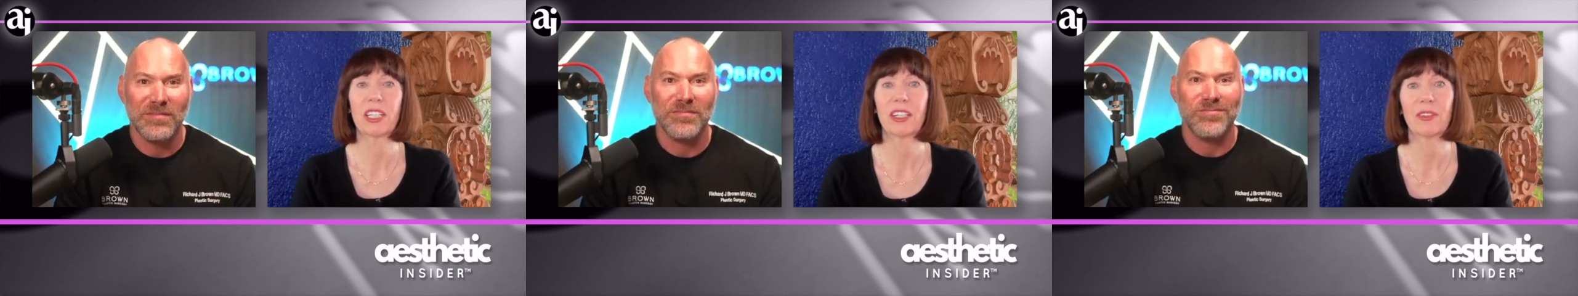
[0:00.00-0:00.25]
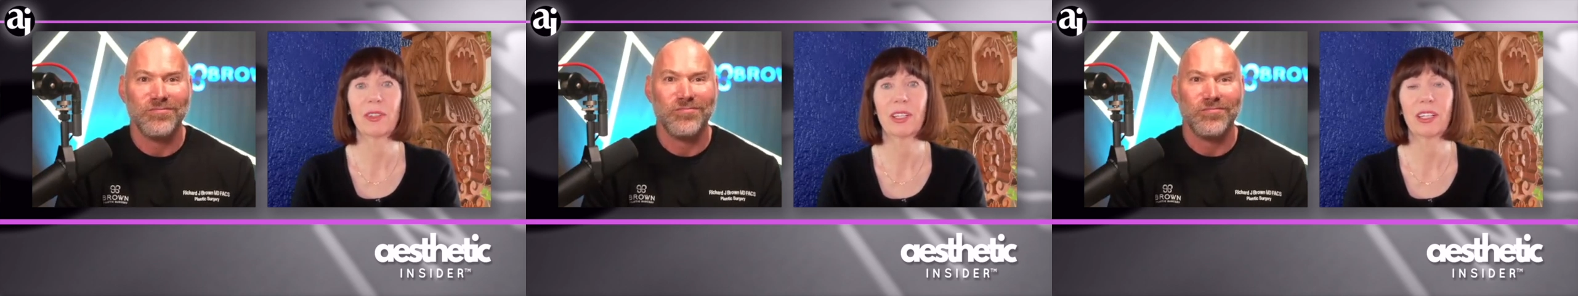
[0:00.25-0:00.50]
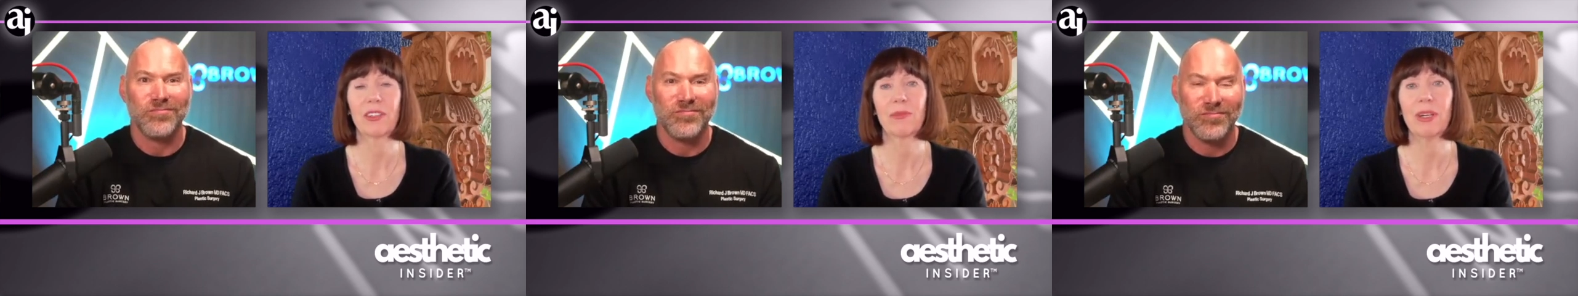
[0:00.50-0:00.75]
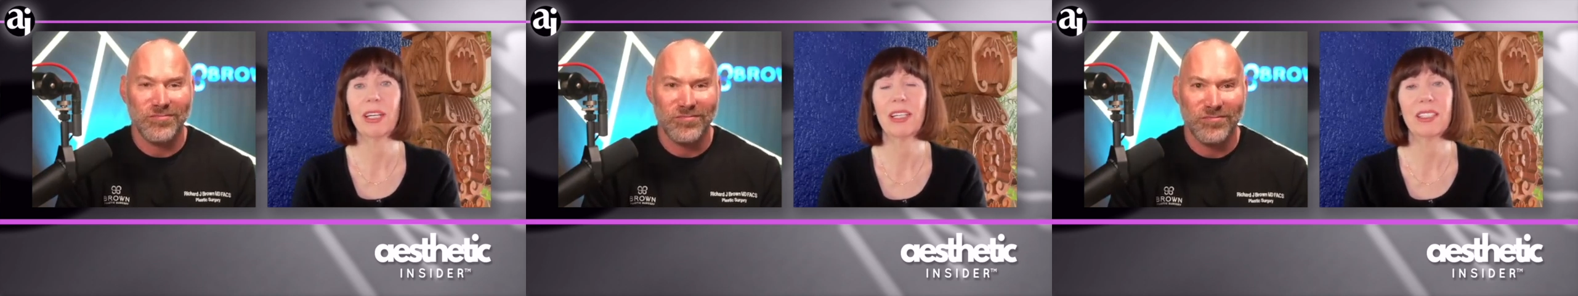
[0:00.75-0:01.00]
Speaker 1: that I that
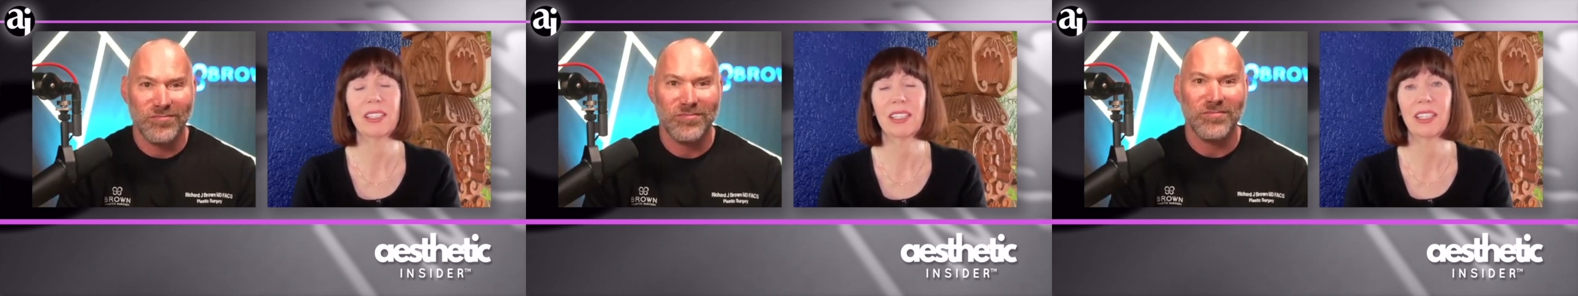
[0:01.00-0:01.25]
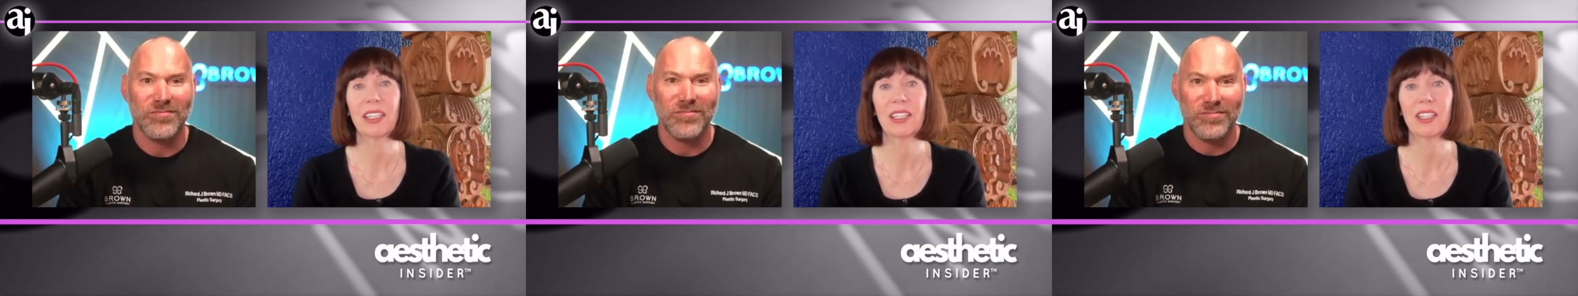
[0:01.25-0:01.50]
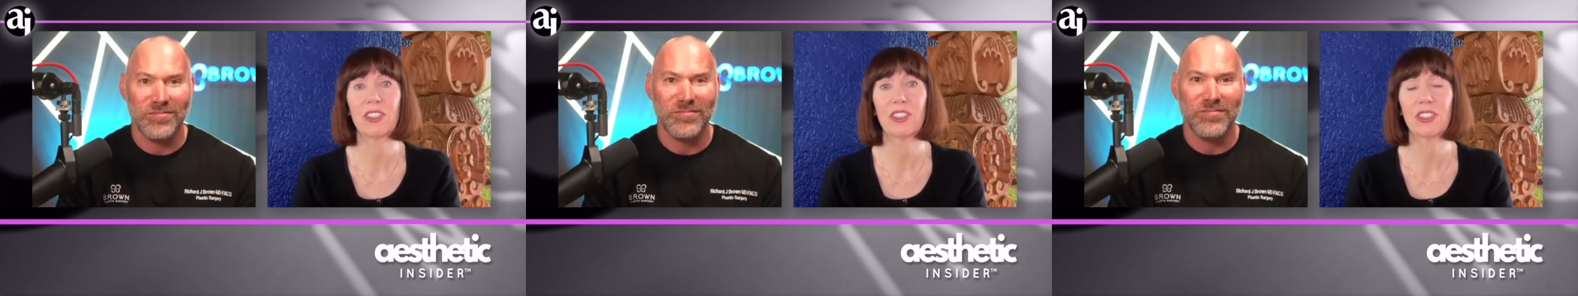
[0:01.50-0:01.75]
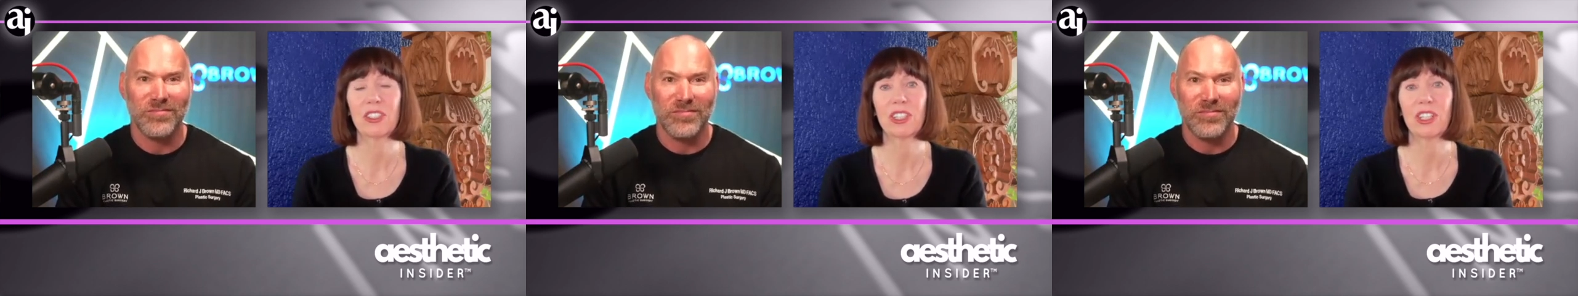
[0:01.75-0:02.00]
I'd met, it's like they
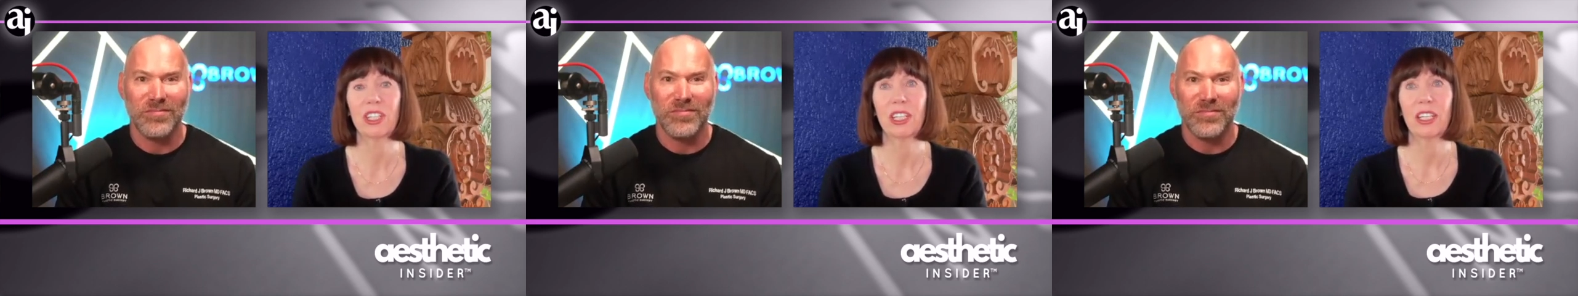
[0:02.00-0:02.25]
just